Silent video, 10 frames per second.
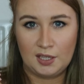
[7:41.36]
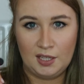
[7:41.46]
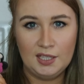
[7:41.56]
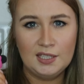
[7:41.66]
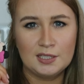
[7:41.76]

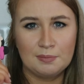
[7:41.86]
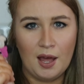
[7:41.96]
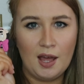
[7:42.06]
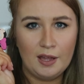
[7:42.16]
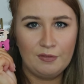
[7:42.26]
Key to
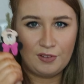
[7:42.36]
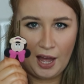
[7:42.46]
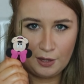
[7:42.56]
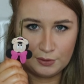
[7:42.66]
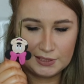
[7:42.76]
my
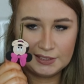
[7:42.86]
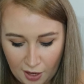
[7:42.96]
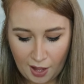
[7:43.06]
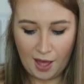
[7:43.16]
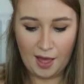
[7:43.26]
house. Then
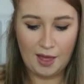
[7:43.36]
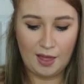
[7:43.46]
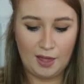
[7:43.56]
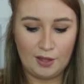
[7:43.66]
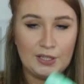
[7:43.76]
I
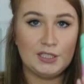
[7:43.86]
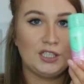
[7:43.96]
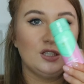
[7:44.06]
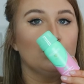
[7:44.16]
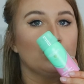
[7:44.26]
have
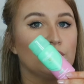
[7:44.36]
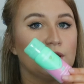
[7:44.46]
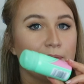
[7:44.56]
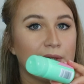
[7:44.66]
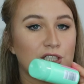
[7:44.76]

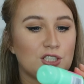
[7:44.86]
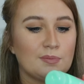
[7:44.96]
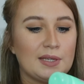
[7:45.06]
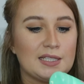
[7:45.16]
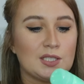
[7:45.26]
deodorant.
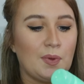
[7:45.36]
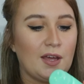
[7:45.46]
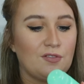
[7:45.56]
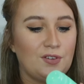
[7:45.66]
Mitchum is my